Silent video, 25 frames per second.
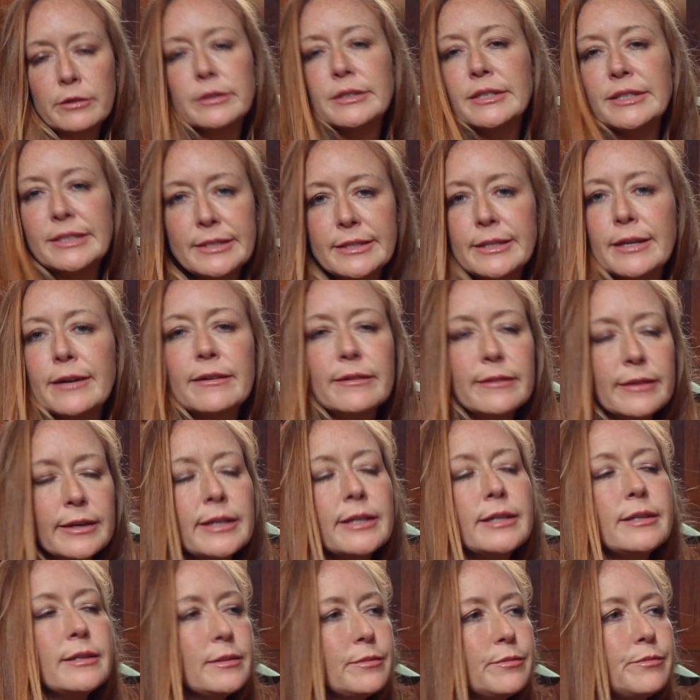detail
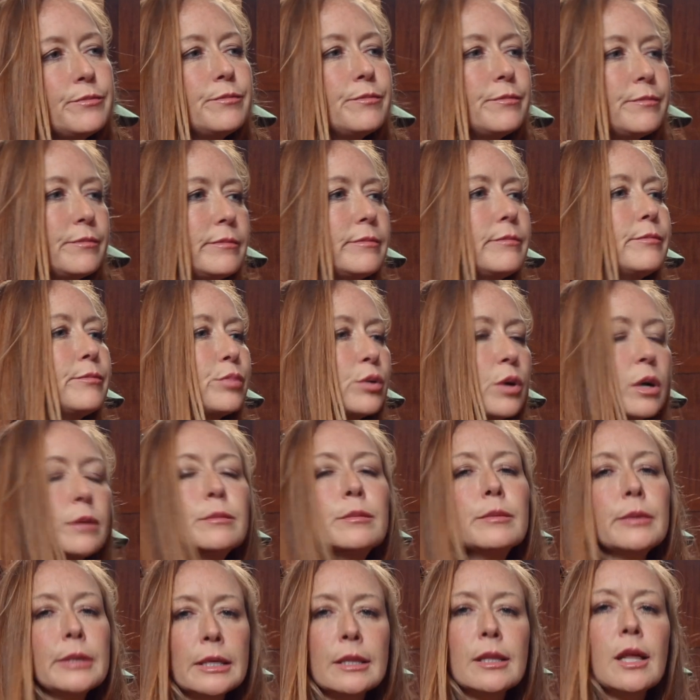and
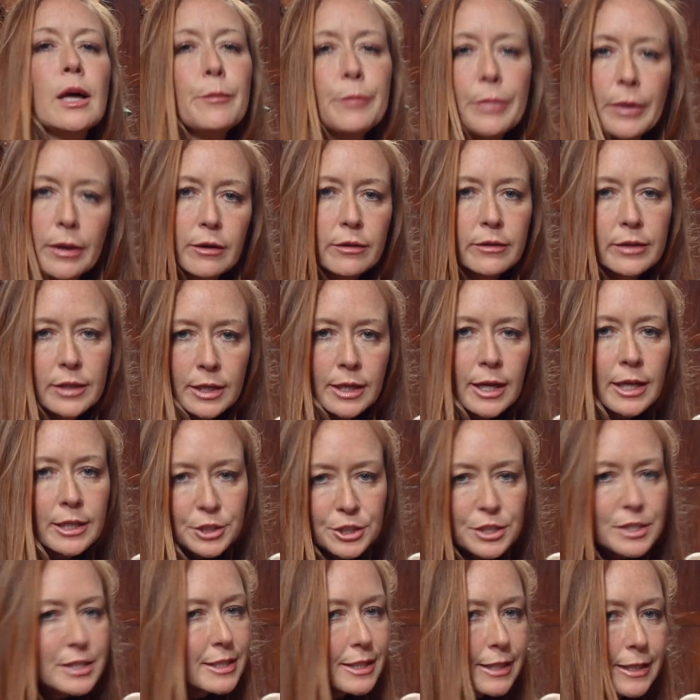probably a lot better than I
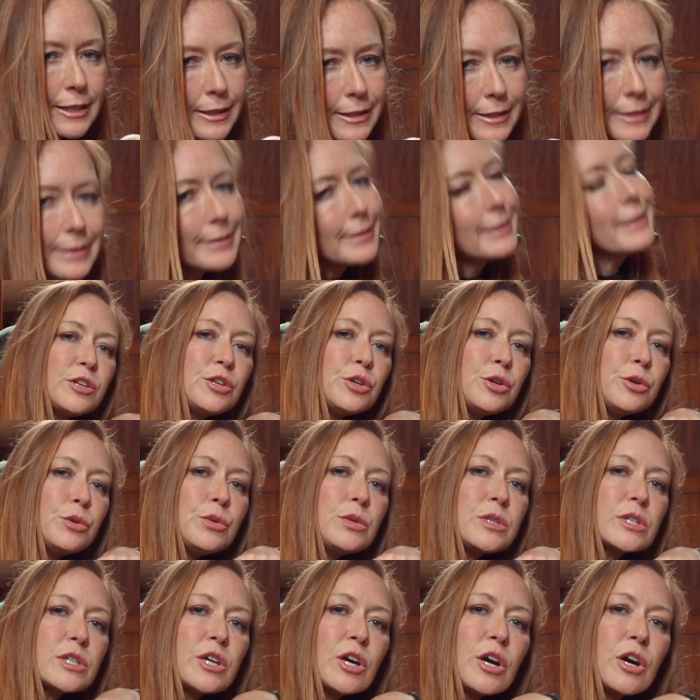just did it.
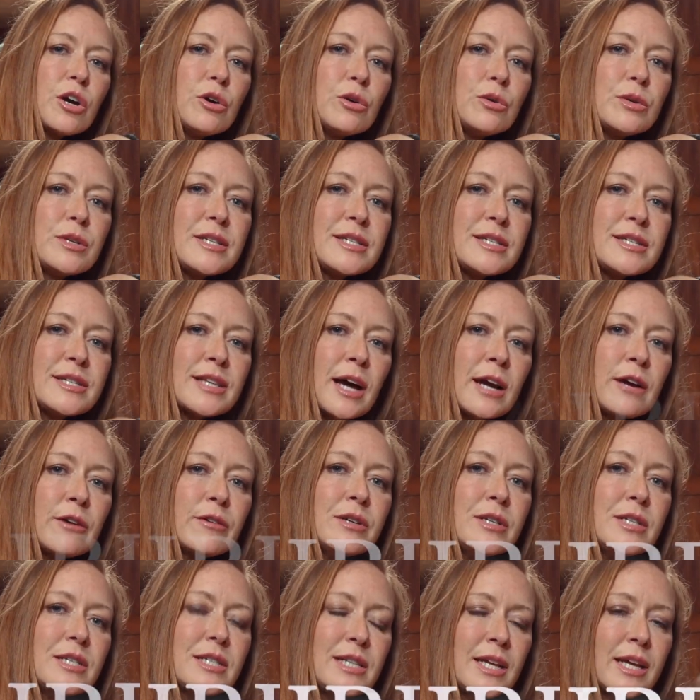Use code
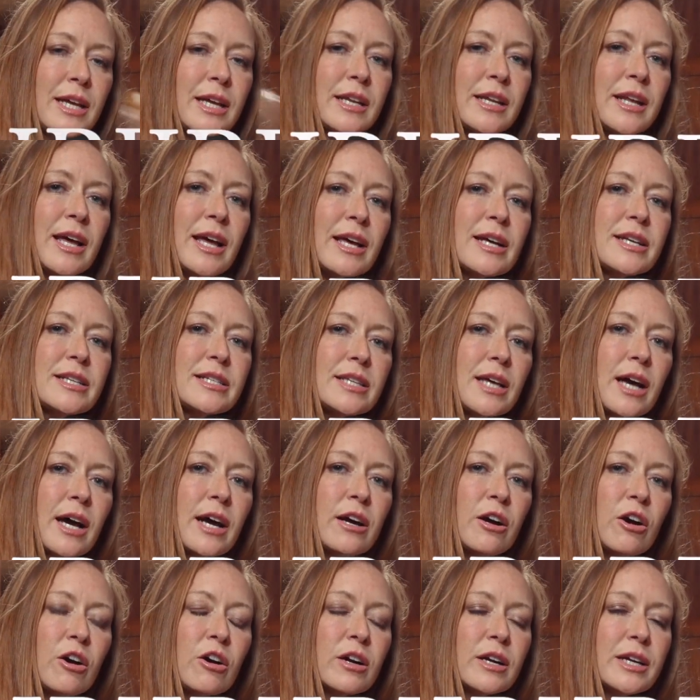SIREN10,
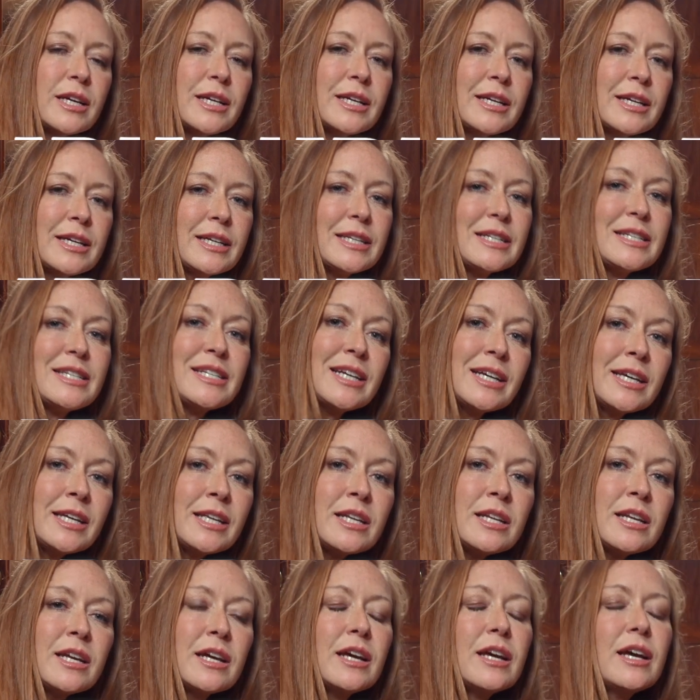SIREN
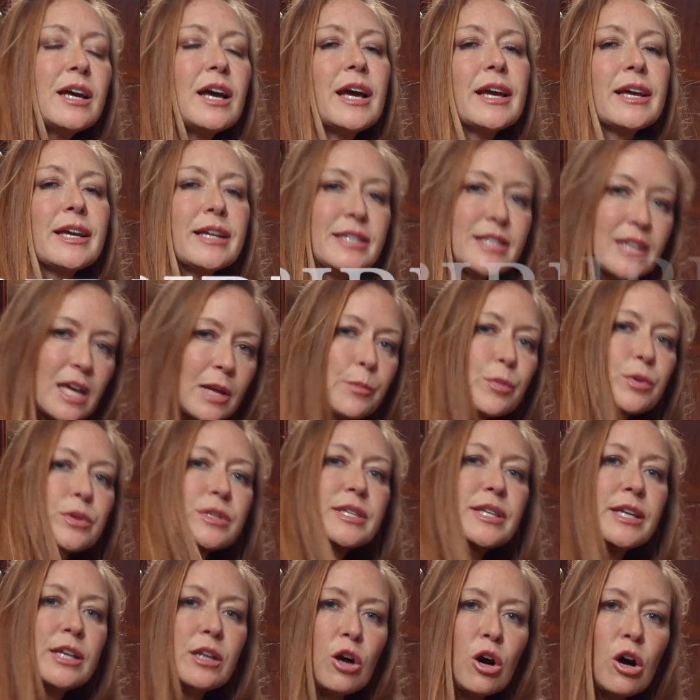10, and get
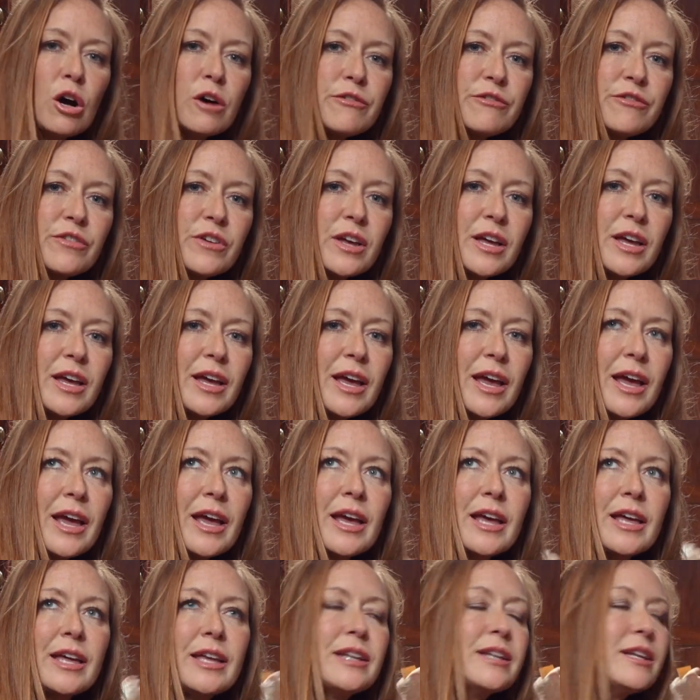10% off.
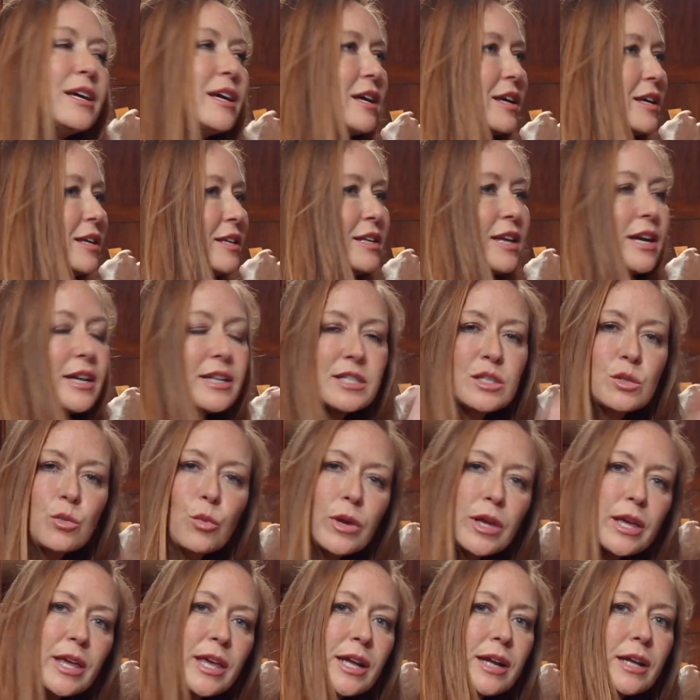And yes,
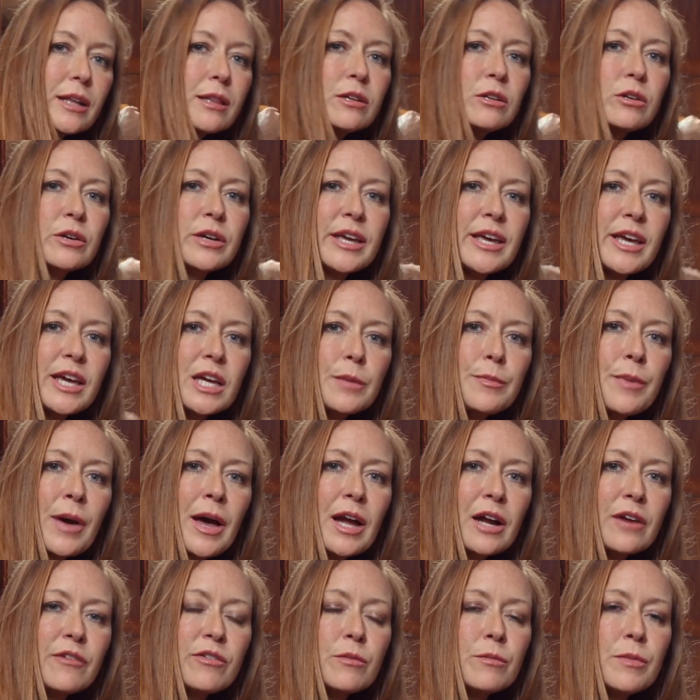we get a little
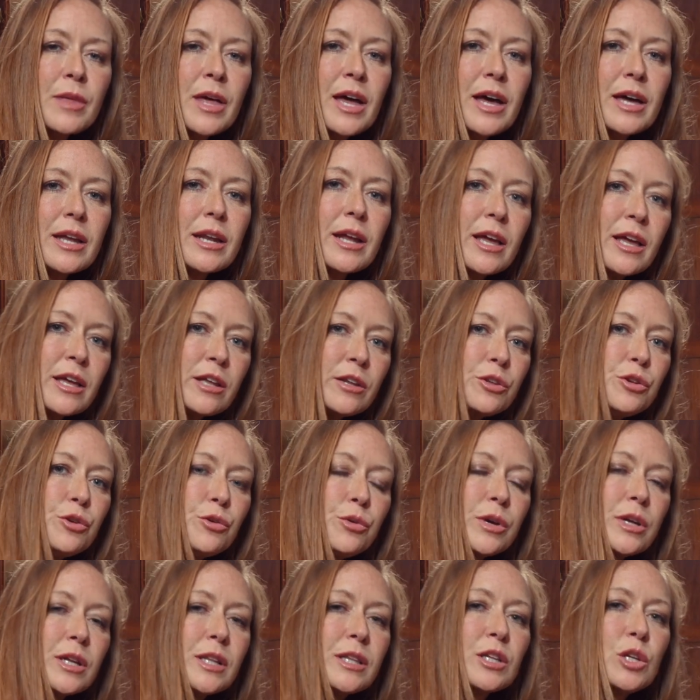kickback from that, and you
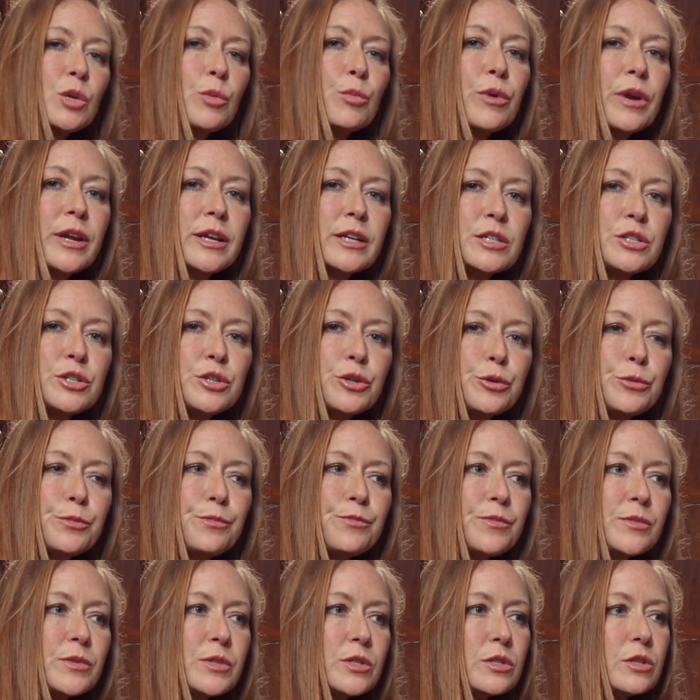get a little break too.
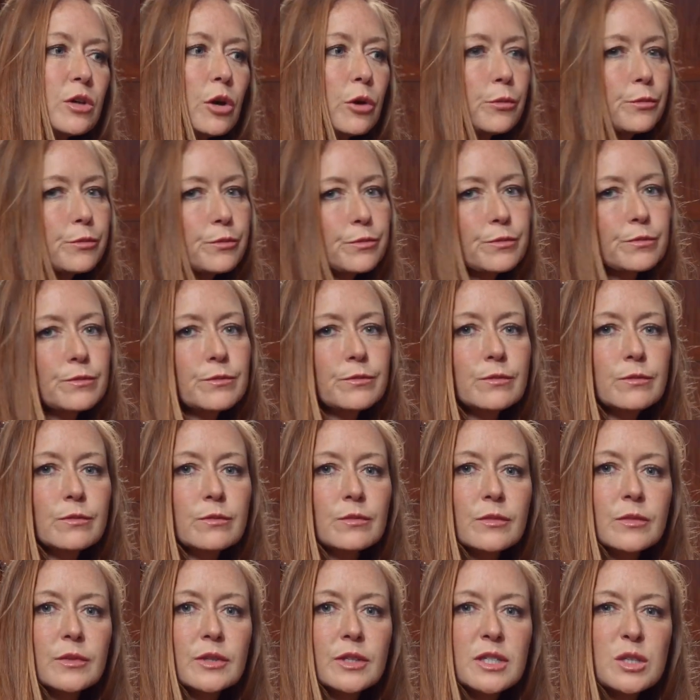So
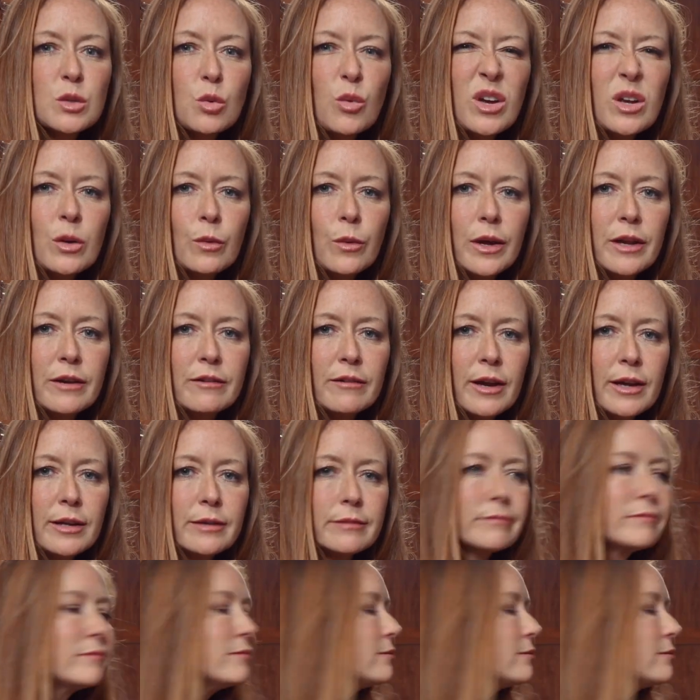it's a win-win, right?